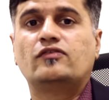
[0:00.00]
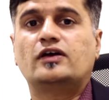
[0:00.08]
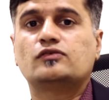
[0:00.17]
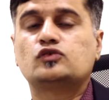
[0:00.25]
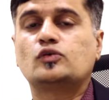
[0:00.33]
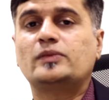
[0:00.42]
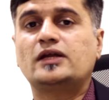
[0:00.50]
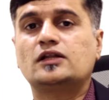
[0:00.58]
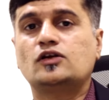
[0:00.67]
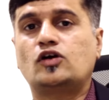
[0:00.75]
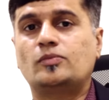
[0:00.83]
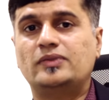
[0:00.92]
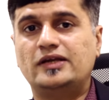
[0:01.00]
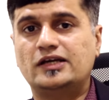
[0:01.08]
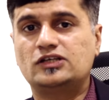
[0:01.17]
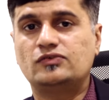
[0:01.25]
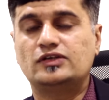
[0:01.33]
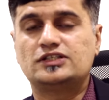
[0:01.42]
We have so many other
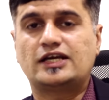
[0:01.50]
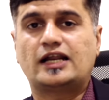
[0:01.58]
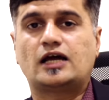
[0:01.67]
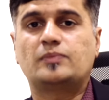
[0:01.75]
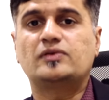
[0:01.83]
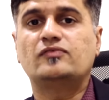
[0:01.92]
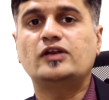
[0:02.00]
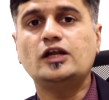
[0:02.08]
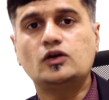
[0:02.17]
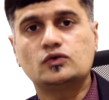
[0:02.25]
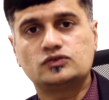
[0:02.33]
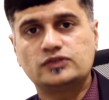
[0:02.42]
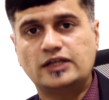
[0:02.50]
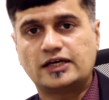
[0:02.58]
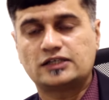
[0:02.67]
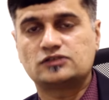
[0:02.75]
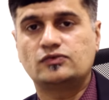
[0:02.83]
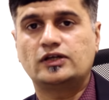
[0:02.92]
complications which can happen very close to the
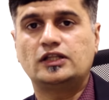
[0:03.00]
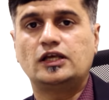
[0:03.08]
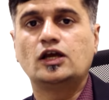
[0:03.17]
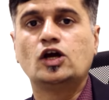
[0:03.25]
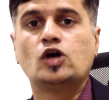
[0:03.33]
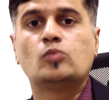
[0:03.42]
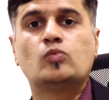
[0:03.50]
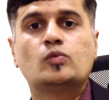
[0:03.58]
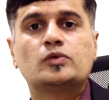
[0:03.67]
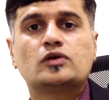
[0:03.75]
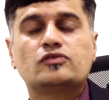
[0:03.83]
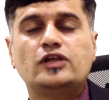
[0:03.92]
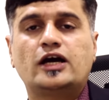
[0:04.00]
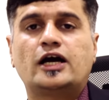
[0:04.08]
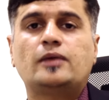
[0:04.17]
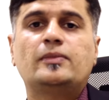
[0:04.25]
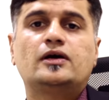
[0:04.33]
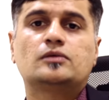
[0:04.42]
eyes, where the movement of the
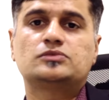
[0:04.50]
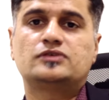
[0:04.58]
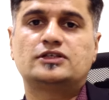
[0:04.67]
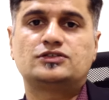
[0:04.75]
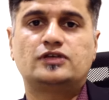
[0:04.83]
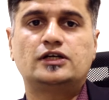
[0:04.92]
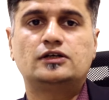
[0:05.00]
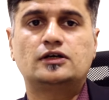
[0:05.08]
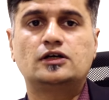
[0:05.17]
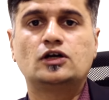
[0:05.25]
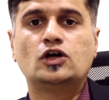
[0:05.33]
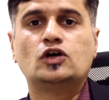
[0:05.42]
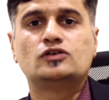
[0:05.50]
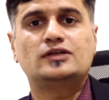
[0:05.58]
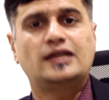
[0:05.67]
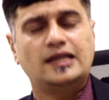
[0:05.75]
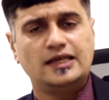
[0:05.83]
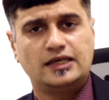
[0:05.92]
eye becomes restricted. So, in
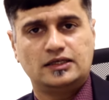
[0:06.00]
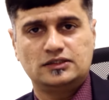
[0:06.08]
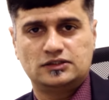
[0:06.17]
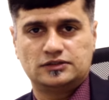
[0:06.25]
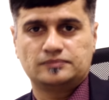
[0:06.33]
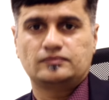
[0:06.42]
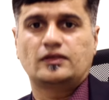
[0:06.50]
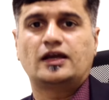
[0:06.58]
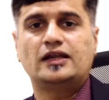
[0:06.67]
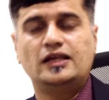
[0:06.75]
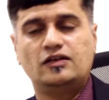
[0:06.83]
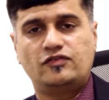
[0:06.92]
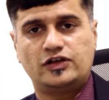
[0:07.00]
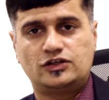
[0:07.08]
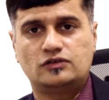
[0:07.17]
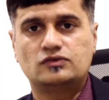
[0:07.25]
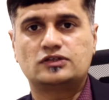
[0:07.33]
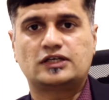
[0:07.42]
any case, any infection
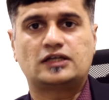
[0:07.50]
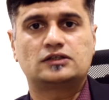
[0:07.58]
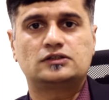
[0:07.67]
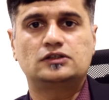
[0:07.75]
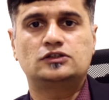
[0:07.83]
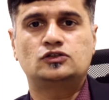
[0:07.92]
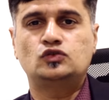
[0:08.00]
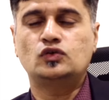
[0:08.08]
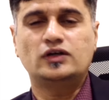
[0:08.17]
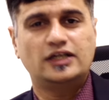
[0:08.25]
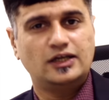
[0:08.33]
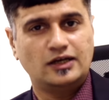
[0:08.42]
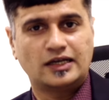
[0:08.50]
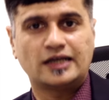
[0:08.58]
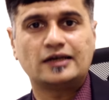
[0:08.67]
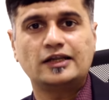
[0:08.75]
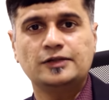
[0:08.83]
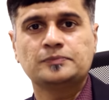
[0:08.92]
of the sinuses, do not take it
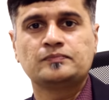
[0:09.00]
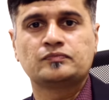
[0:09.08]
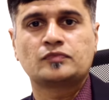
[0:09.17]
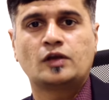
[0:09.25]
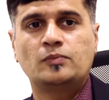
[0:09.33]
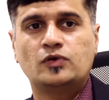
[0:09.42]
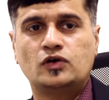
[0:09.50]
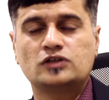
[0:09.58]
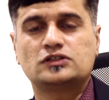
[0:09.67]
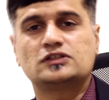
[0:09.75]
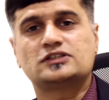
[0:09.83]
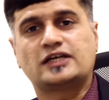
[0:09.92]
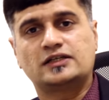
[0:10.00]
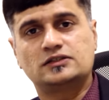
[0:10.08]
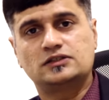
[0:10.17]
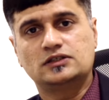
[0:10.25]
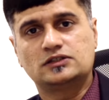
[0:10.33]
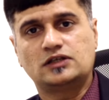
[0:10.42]
lightly because
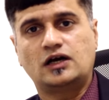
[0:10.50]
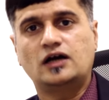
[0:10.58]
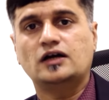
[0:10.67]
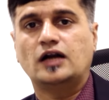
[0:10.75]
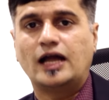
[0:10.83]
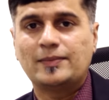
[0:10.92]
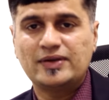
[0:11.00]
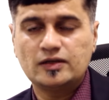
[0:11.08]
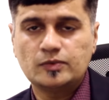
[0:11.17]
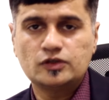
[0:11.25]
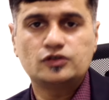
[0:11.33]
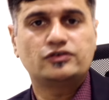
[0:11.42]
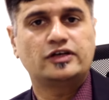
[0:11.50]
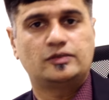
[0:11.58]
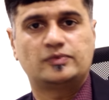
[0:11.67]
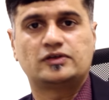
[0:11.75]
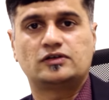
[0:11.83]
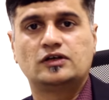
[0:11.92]
sinuses are amenable to
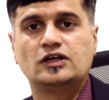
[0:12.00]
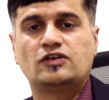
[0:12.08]
treatment.